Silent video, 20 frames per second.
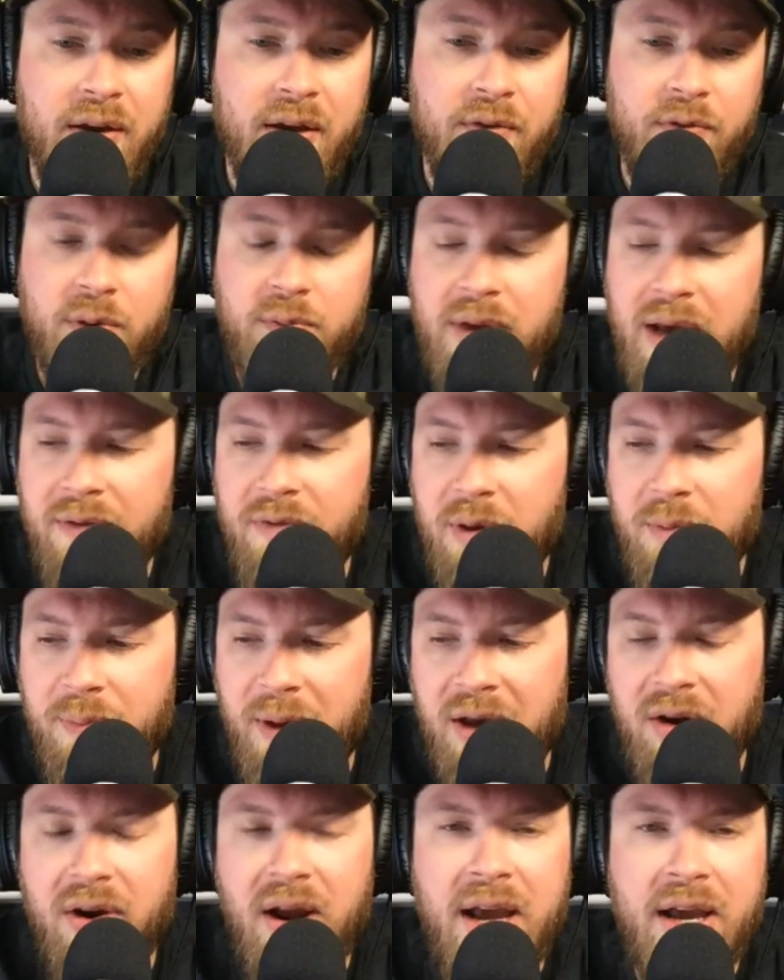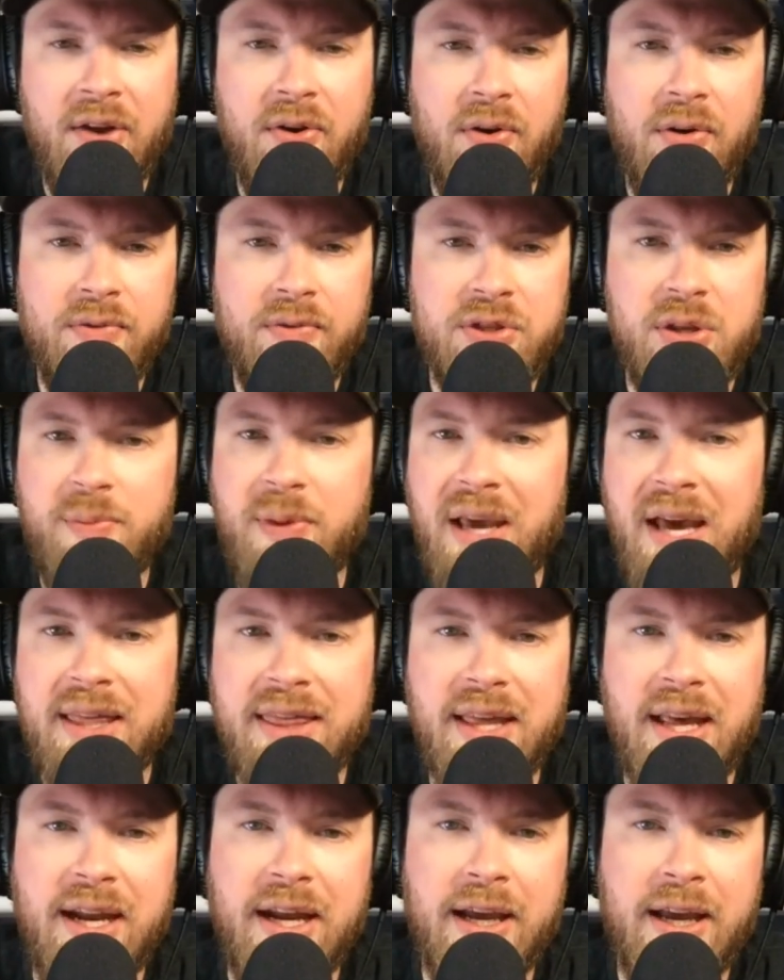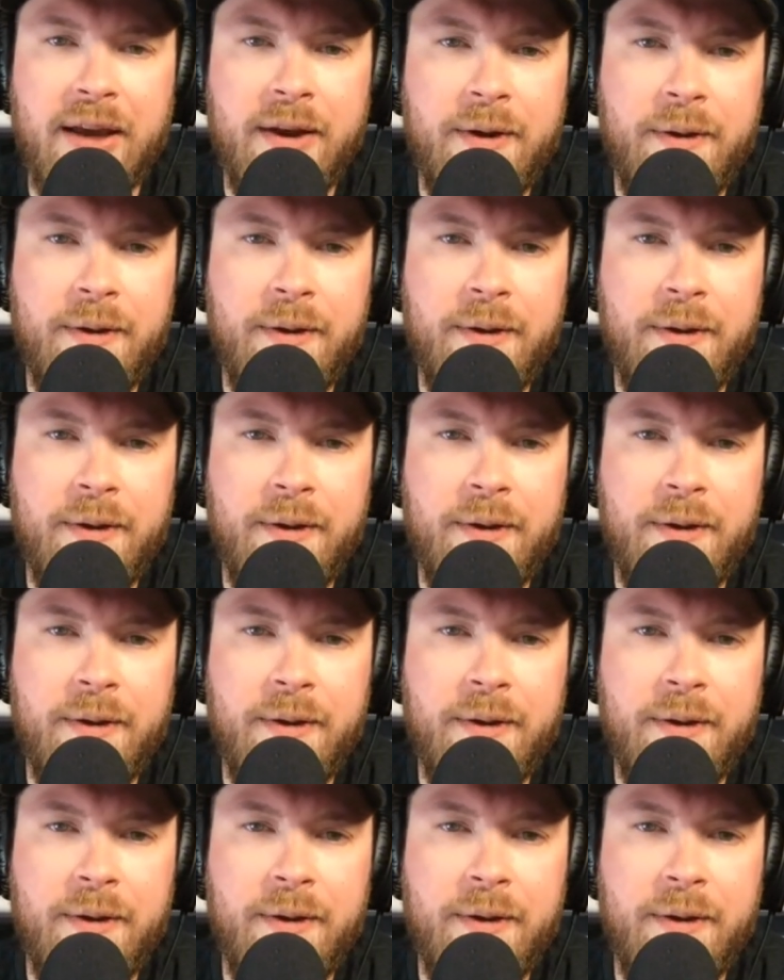for him to have a better angle, to be athletic,